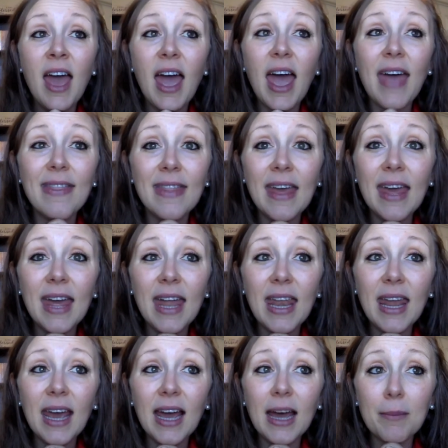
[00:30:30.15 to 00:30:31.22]
And
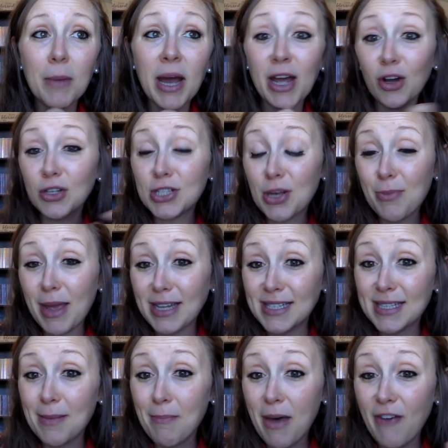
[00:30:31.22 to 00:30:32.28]
then I also made
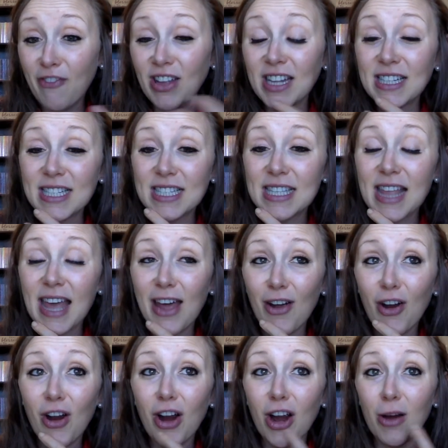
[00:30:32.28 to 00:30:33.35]
some muffins that
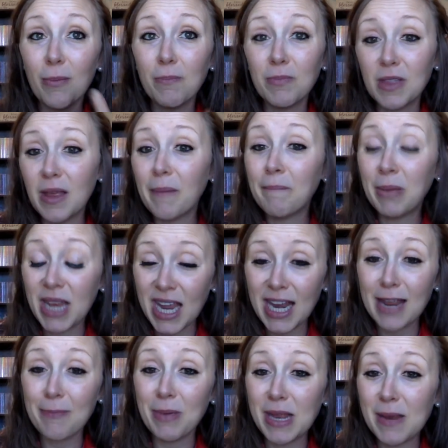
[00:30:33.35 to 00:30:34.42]
are the
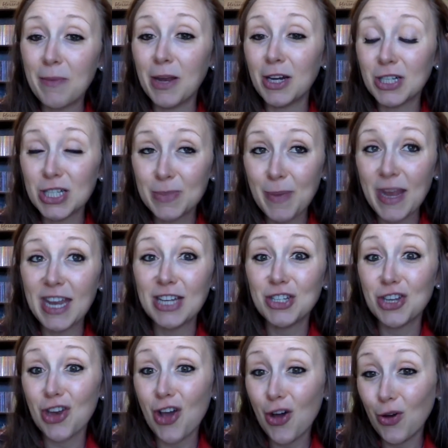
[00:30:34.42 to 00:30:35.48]
banana, peanut butter, spinach,
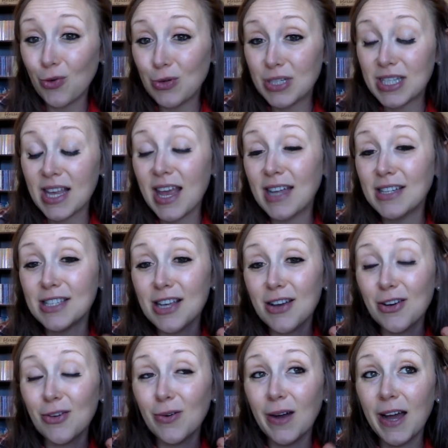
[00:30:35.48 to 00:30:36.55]
and oats. And
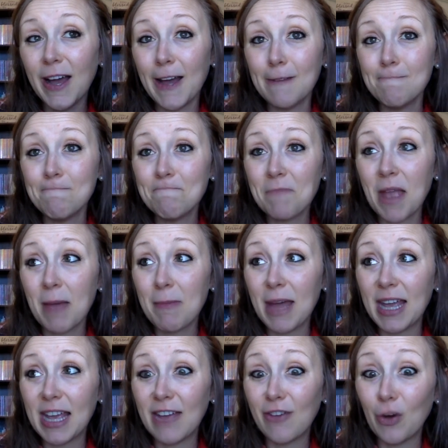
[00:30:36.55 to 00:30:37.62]
so I
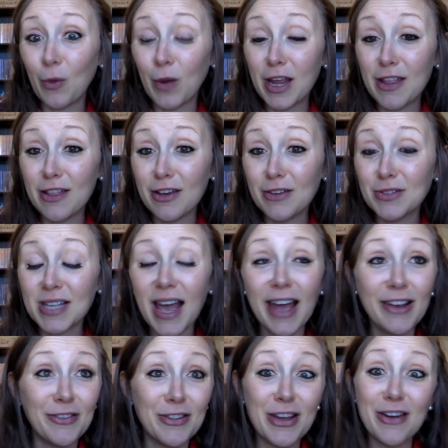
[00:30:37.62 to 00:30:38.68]
might give her one of those. I
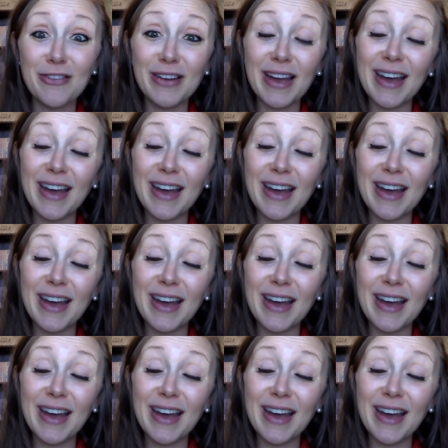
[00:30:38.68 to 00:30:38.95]
don't know.